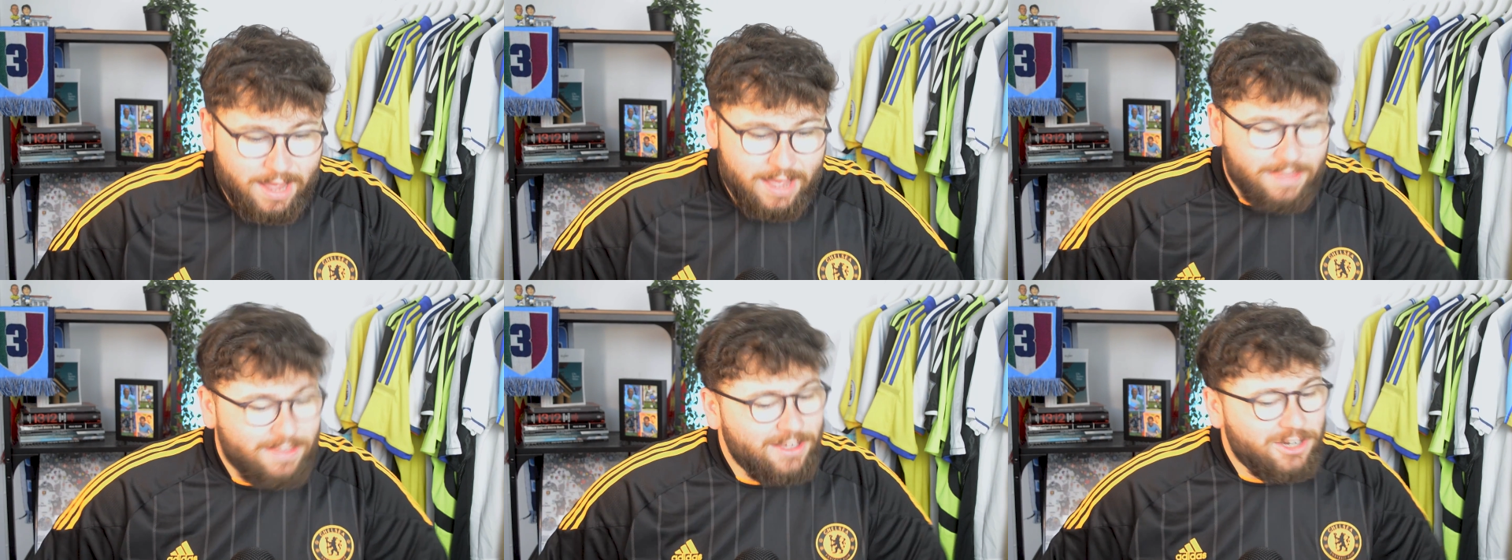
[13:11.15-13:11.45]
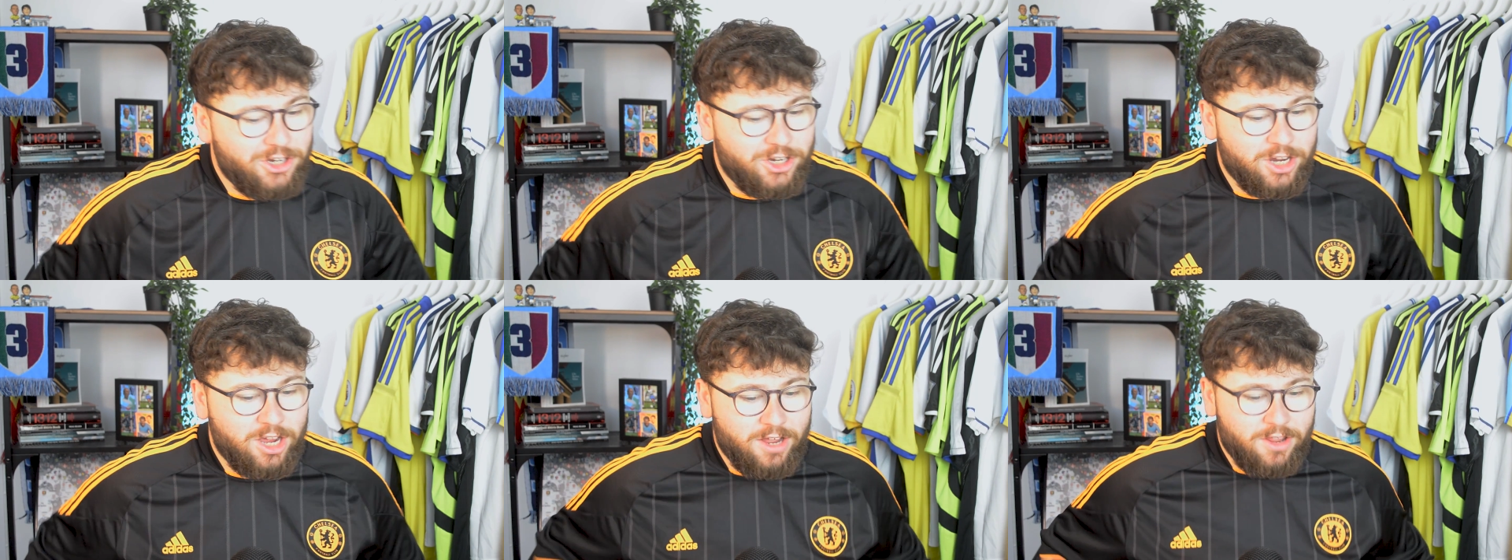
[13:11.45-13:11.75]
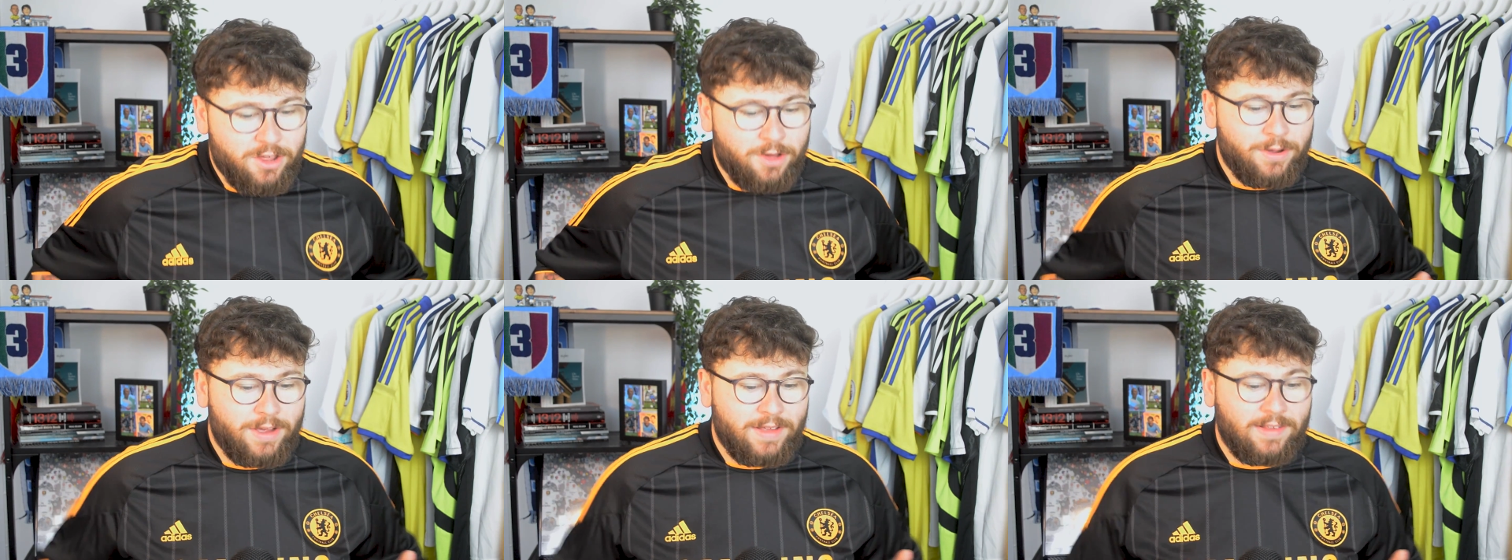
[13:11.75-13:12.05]
This shirt,
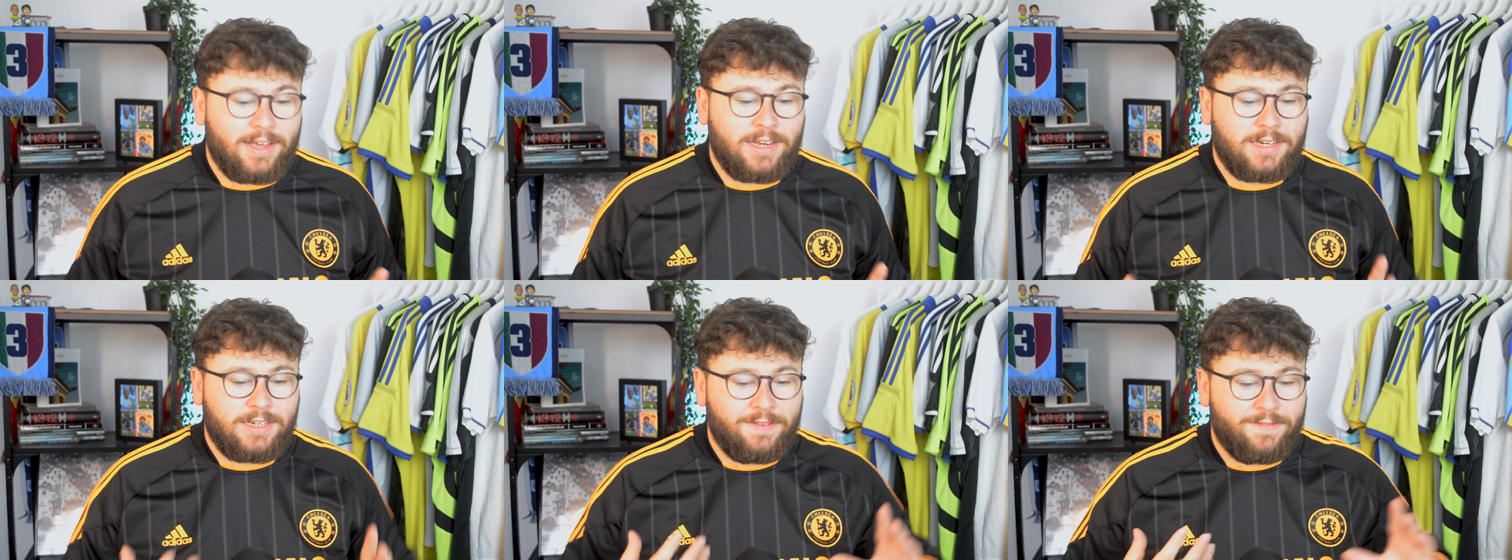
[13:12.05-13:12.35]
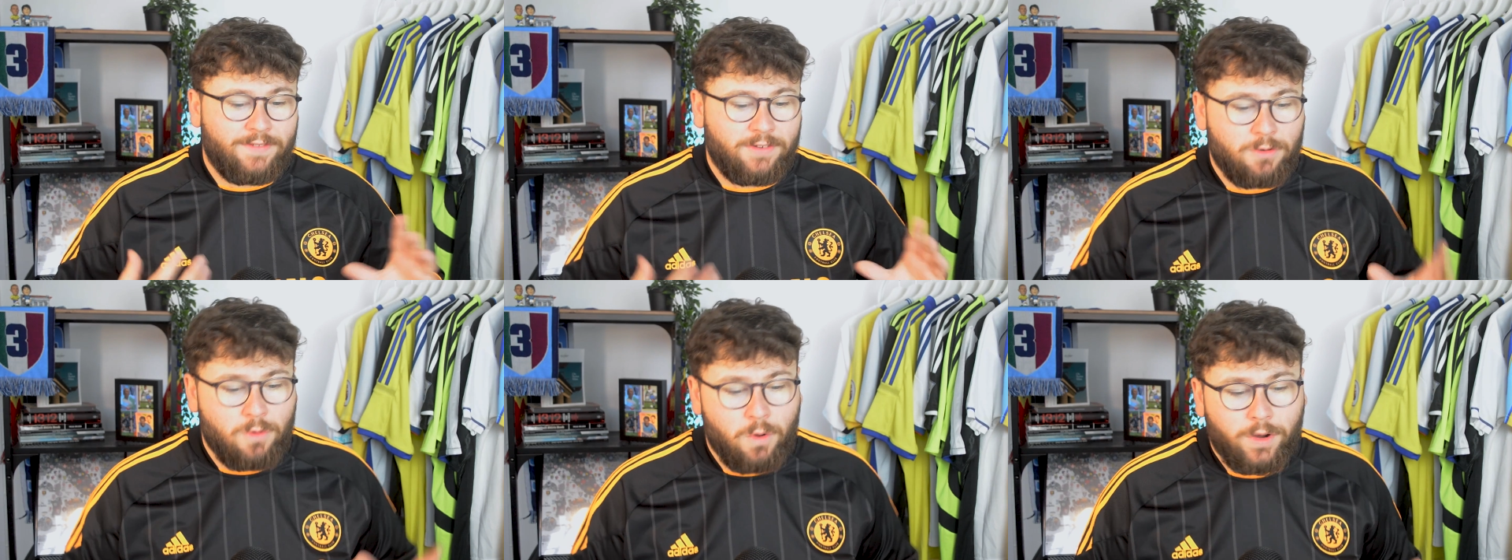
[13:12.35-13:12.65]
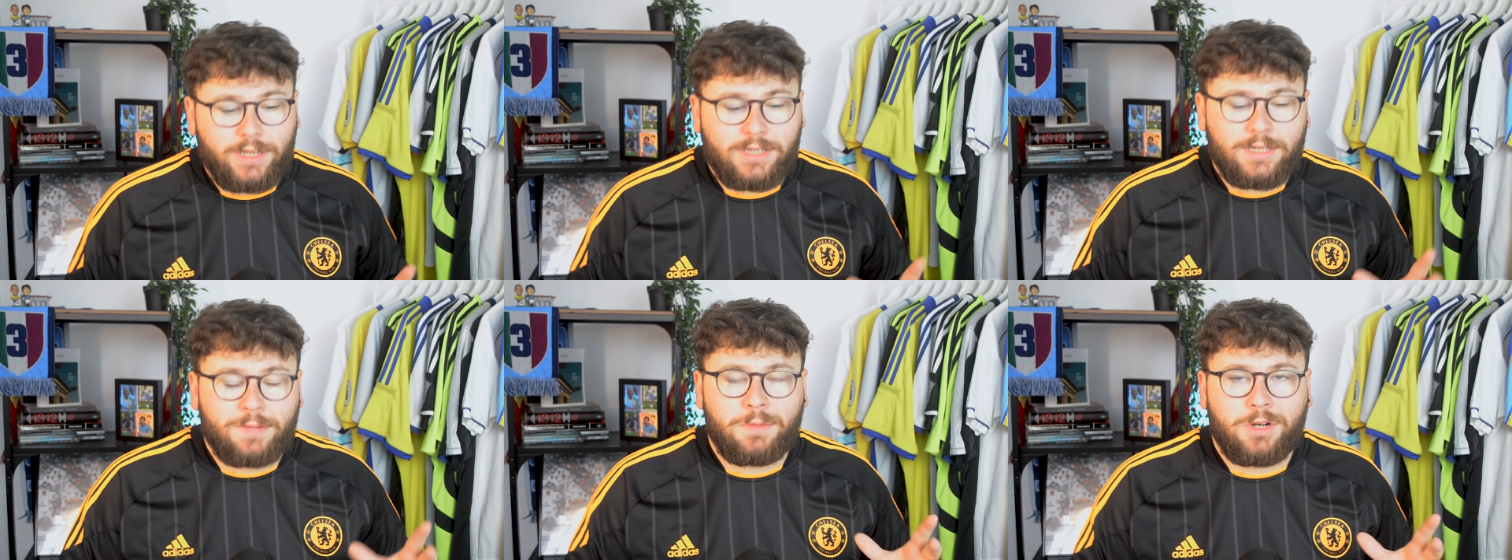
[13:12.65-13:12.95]
though, is actually
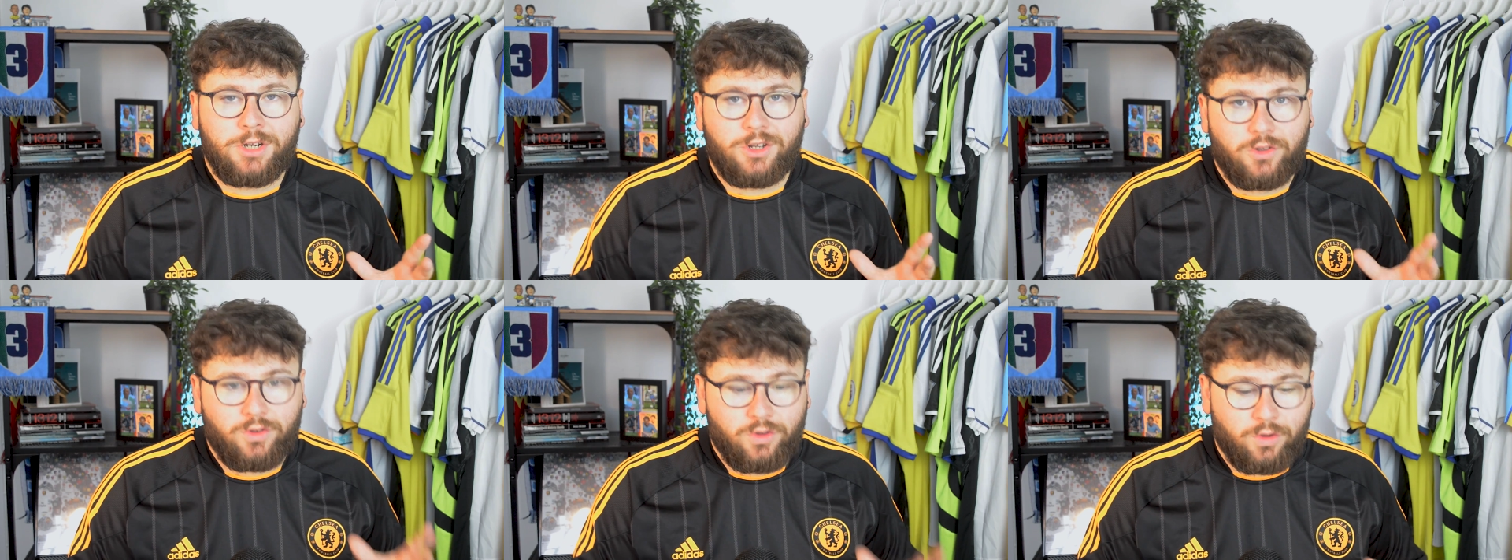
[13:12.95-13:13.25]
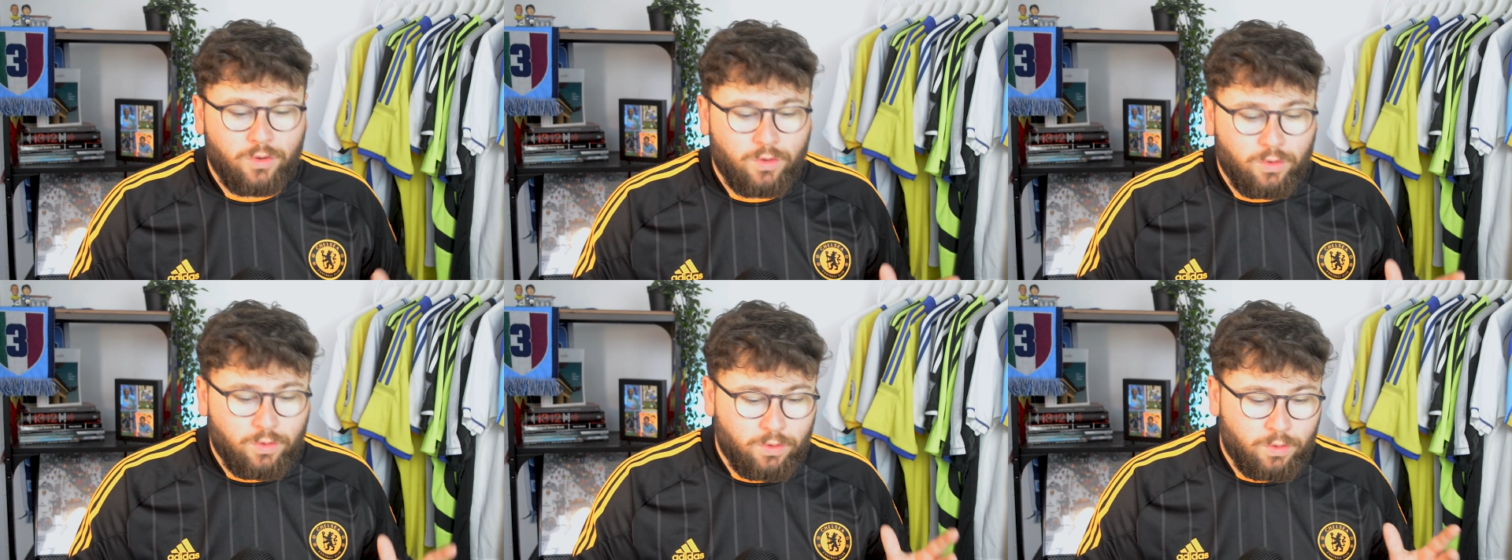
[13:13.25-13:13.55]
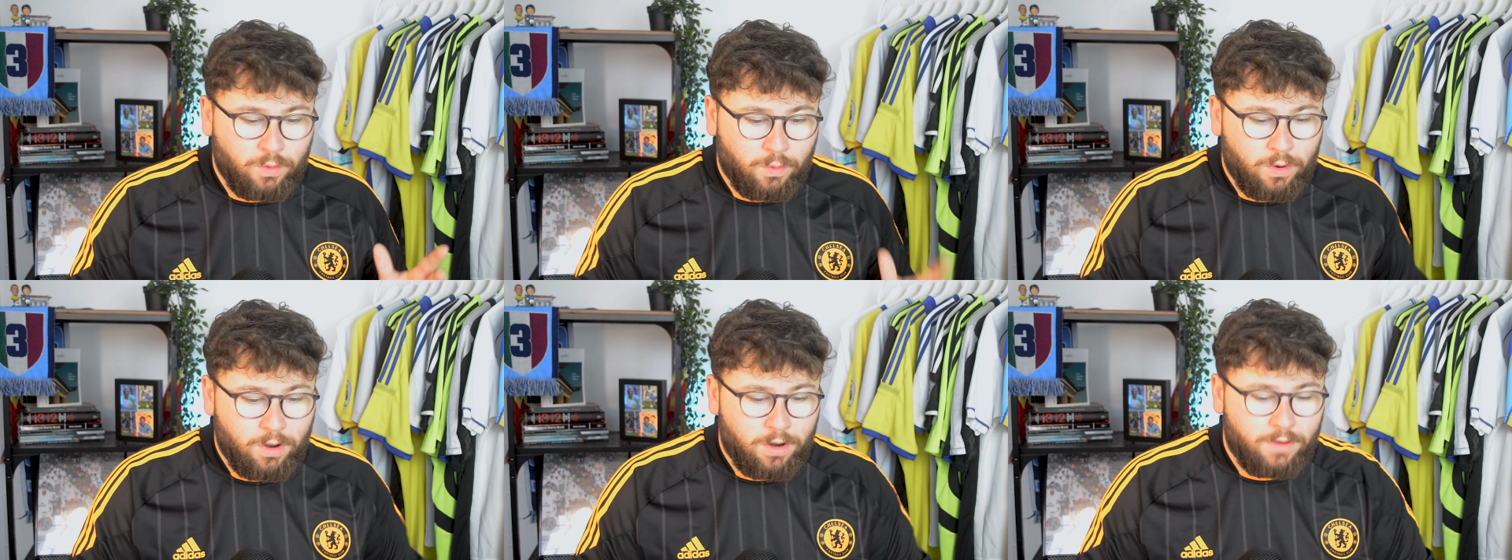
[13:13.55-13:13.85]
quite similar to
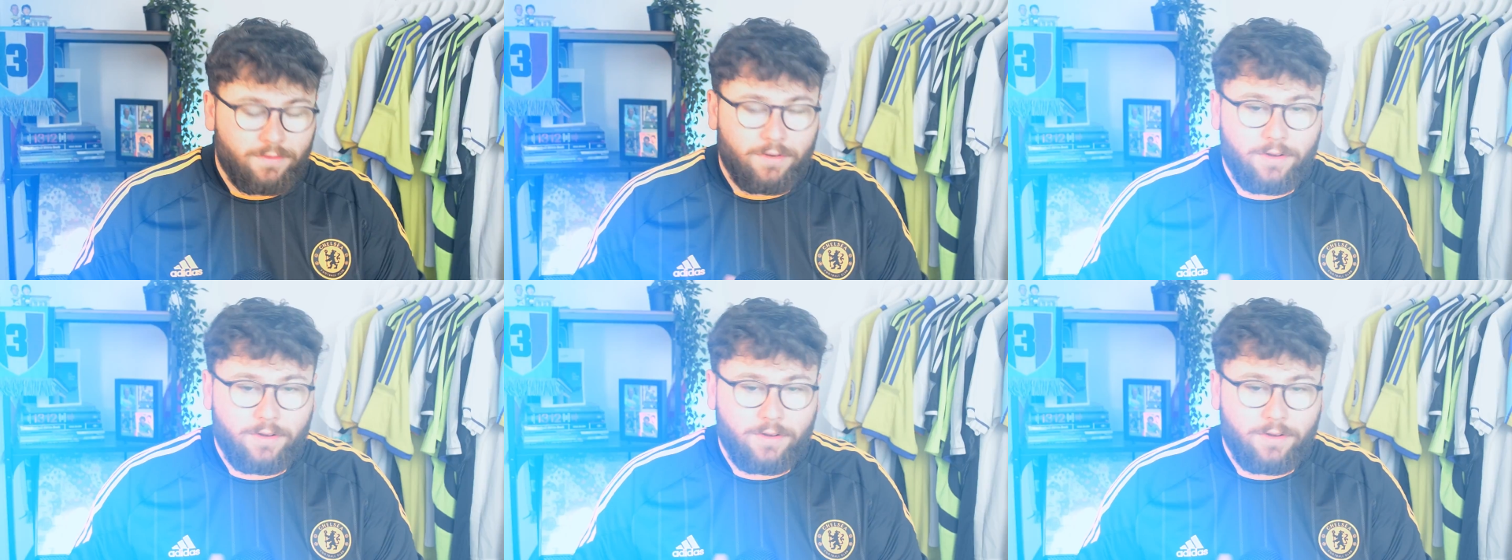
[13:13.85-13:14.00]
the one